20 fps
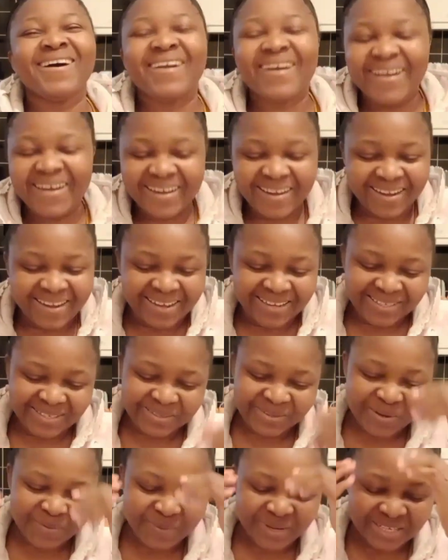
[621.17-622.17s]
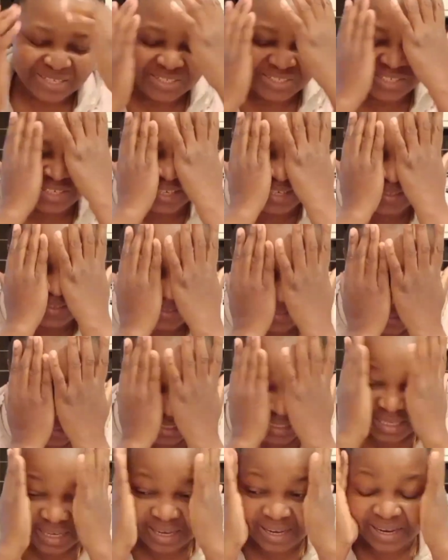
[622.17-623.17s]
All right, guys, come and join
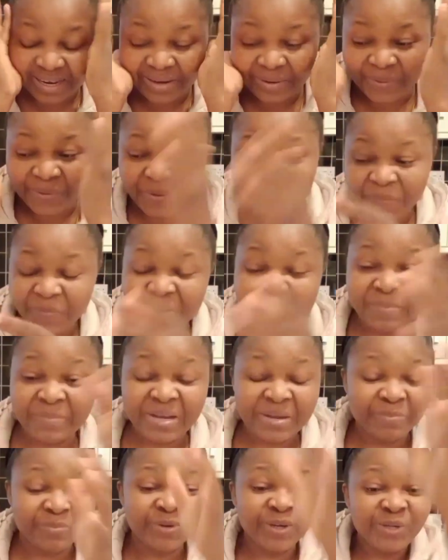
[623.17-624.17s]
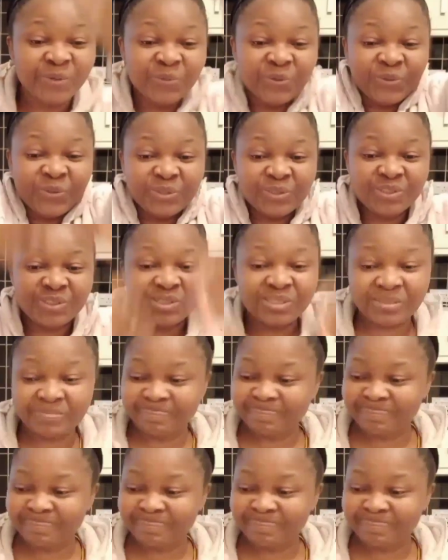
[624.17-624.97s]
us. I hope that my boy wouldn't